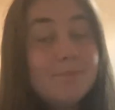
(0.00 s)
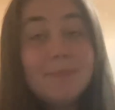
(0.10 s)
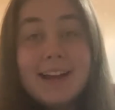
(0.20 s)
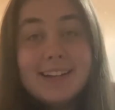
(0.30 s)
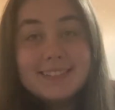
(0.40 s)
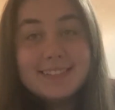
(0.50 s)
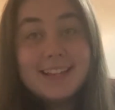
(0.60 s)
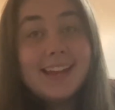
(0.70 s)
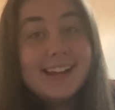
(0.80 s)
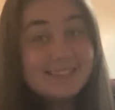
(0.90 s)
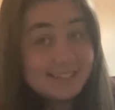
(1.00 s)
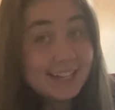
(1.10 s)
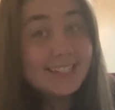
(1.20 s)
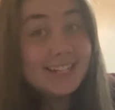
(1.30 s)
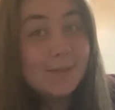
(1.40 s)
But it is
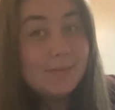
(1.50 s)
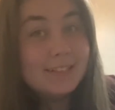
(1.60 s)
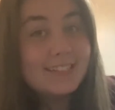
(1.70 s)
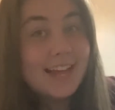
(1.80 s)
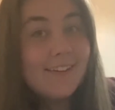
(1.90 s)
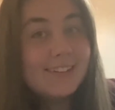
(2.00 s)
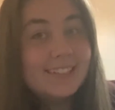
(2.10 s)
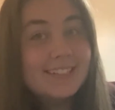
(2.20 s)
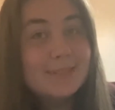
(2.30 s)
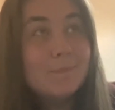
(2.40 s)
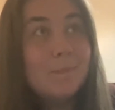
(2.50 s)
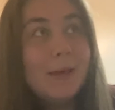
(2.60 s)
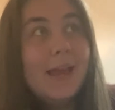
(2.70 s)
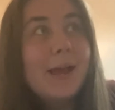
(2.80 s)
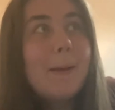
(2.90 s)
setting up this character's
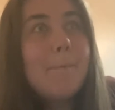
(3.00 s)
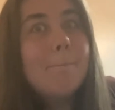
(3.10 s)
big